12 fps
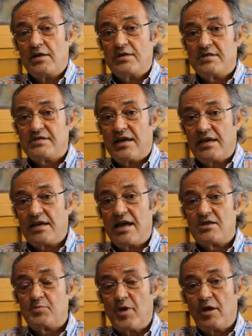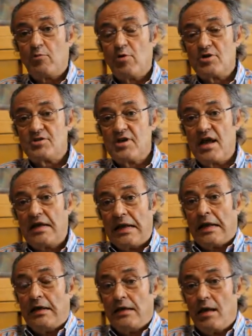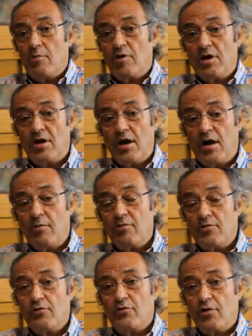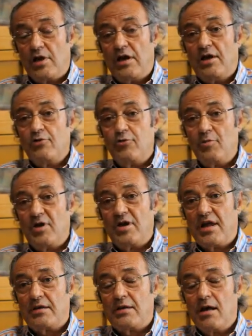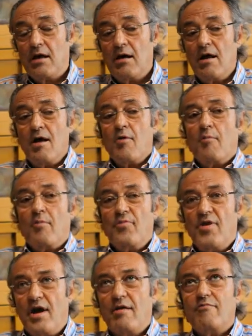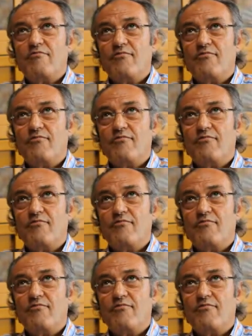The second aspect was that it was also clear to me that they're